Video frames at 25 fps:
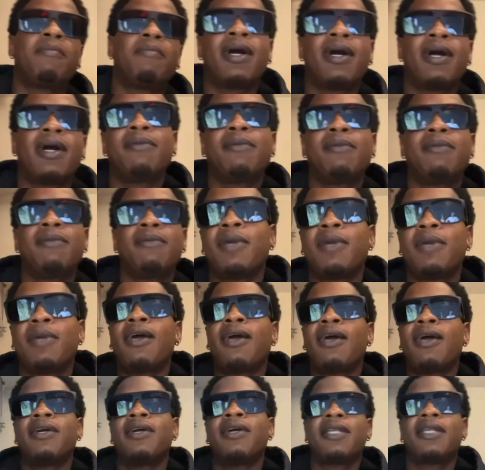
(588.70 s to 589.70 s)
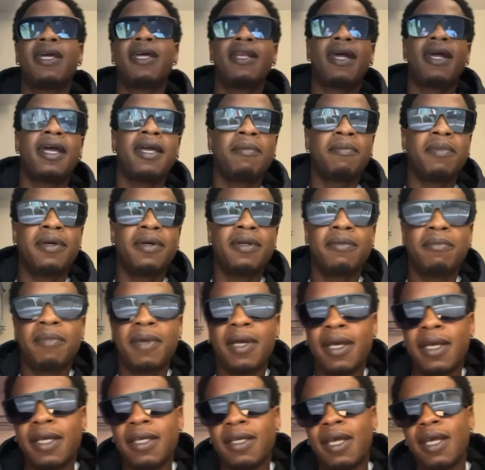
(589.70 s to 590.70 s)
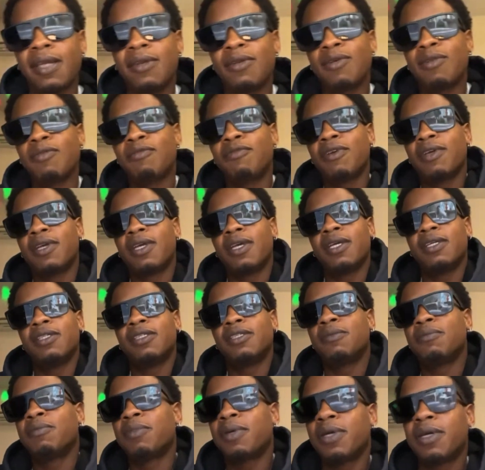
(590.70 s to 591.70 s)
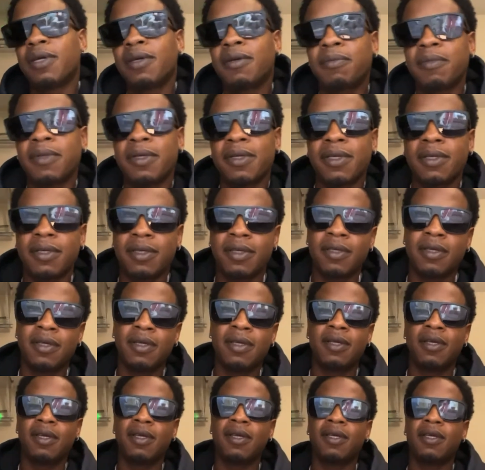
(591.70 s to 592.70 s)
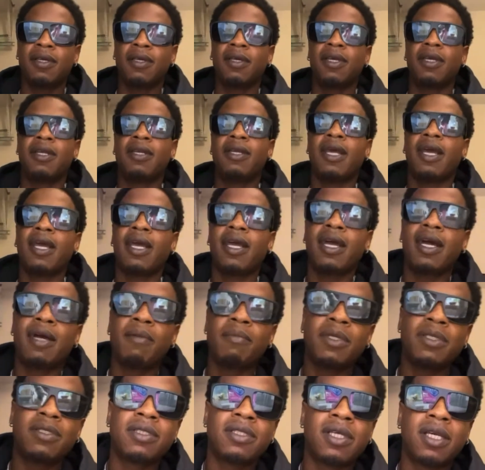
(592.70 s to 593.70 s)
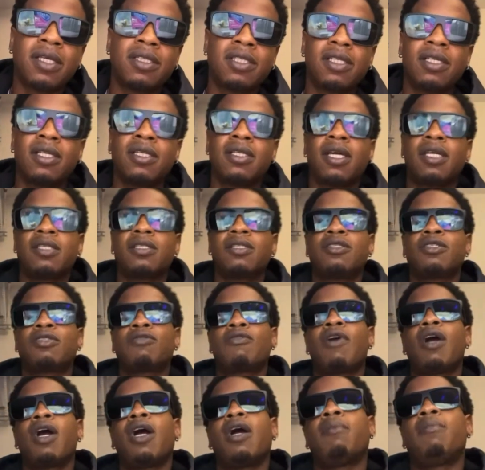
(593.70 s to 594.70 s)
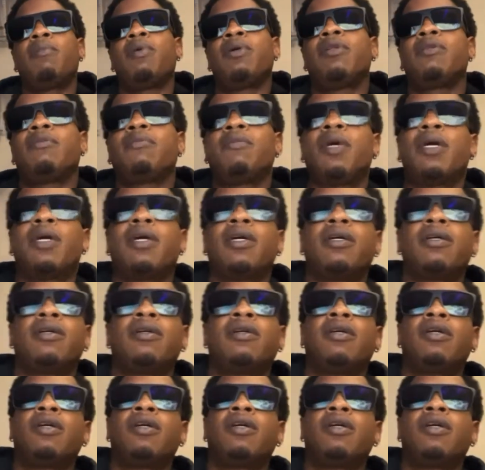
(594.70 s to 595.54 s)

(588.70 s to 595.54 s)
Mob shit, man. Y'all hit that like button, man. Hit that notification bell, man. Get in that comment section. Hit that subscribe button, man.